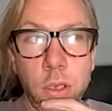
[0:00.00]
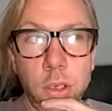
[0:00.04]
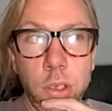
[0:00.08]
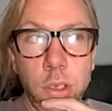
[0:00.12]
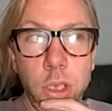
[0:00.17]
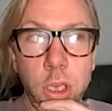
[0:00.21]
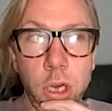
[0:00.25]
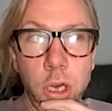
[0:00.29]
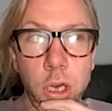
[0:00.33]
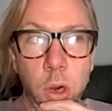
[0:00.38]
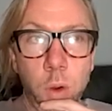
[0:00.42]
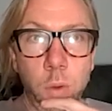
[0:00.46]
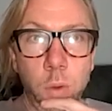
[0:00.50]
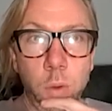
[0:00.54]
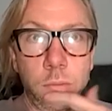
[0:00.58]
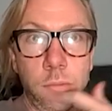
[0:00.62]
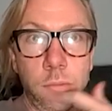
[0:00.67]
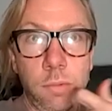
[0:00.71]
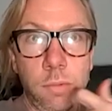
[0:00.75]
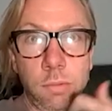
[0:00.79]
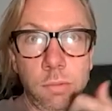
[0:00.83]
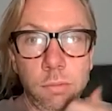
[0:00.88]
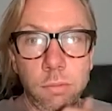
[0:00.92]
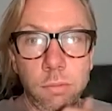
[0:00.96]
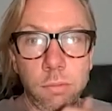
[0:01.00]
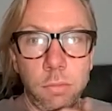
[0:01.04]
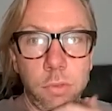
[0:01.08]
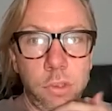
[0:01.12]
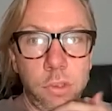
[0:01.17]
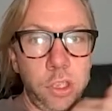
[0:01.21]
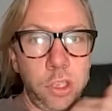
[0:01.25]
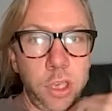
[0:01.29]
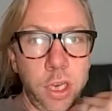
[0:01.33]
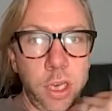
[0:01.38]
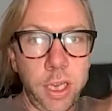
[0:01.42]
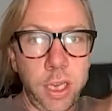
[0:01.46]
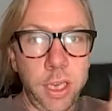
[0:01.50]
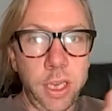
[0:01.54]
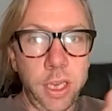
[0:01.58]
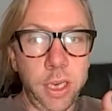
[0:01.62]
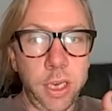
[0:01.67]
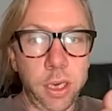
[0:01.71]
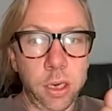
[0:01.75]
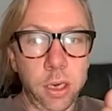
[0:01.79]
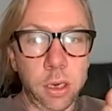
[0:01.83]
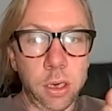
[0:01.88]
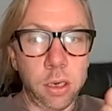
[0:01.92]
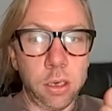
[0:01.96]
shitty
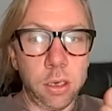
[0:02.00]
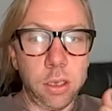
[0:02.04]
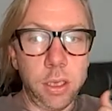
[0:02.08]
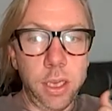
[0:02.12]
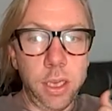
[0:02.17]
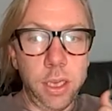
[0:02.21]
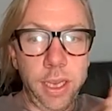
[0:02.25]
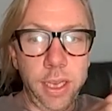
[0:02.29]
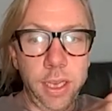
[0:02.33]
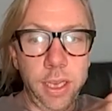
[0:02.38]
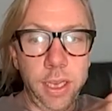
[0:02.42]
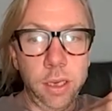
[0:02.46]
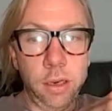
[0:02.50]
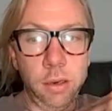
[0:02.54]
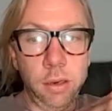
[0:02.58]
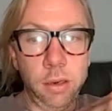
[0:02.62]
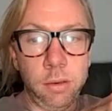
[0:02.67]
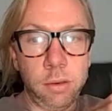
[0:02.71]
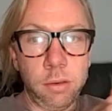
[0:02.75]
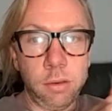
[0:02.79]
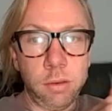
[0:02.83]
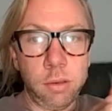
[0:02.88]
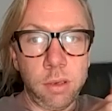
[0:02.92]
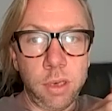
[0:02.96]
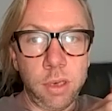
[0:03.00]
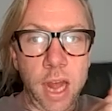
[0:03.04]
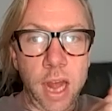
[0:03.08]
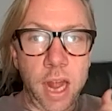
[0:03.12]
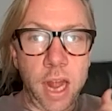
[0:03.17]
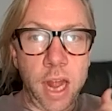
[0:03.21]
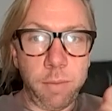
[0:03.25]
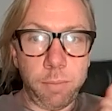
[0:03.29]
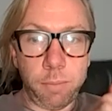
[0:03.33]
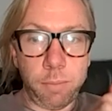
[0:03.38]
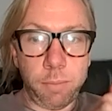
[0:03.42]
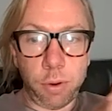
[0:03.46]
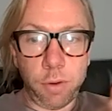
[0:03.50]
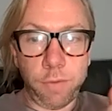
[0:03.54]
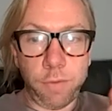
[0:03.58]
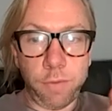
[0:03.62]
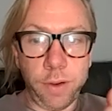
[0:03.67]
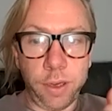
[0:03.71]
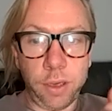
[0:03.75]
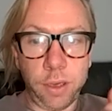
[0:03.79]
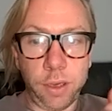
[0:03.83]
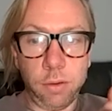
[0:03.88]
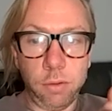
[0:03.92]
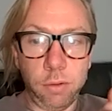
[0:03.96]
gear in not
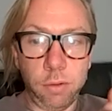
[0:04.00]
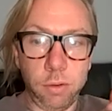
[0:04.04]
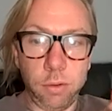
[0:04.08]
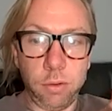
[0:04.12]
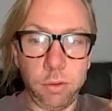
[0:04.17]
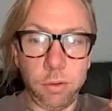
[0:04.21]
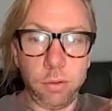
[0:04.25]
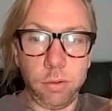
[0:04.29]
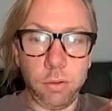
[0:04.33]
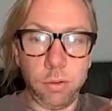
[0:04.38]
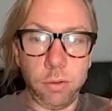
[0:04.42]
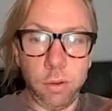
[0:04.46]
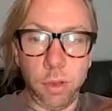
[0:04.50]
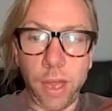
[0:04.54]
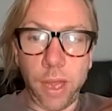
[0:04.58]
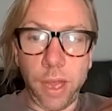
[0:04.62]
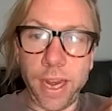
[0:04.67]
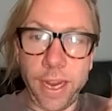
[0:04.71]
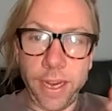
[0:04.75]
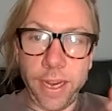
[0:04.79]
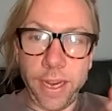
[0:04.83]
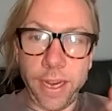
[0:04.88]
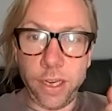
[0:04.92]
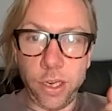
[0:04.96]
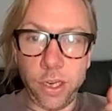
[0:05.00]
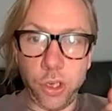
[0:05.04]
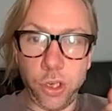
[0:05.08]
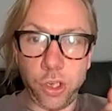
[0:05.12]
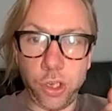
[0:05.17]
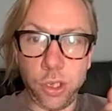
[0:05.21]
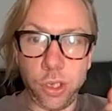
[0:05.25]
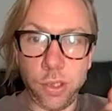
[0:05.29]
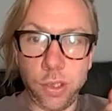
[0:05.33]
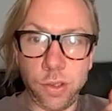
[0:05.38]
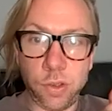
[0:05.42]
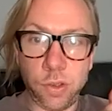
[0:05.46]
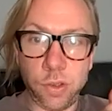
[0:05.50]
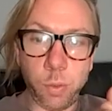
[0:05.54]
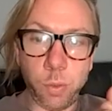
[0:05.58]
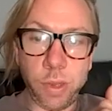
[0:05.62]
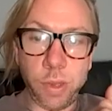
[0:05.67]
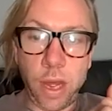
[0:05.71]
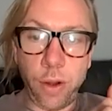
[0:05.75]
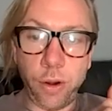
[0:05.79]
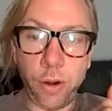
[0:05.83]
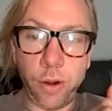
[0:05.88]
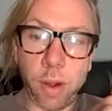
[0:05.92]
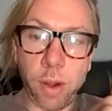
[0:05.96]
perfect lighting conditions
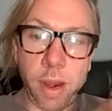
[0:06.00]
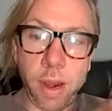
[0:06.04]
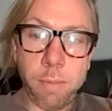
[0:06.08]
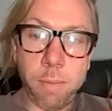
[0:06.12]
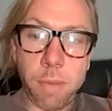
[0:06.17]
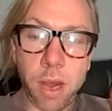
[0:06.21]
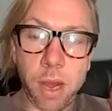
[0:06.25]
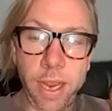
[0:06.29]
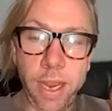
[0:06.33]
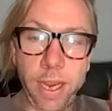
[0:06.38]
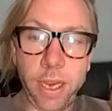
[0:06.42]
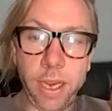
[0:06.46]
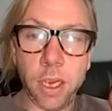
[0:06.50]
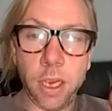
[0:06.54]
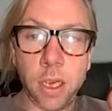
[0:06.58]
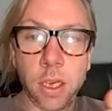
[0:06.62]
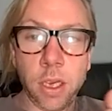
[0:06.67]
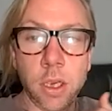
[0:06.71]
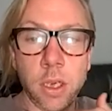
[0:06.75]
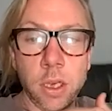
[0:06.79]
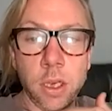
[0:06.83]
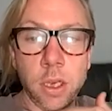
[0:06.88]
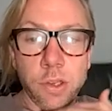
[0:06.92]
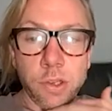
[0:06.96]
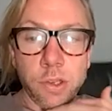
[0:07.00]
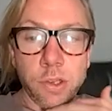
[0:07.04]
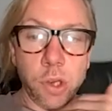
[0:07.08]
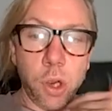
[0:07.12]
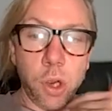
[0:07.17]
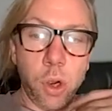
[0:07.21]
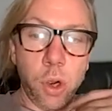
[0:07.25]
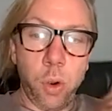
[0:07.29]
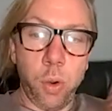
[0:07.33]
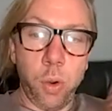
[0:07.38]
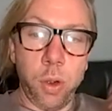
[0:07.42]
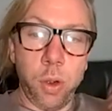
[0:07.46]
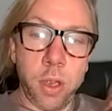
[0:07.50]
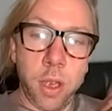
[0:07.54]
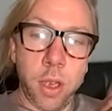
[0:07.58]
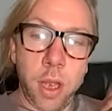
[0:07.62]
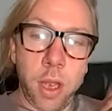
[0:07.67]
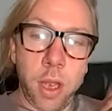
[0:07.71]
without a great mic. So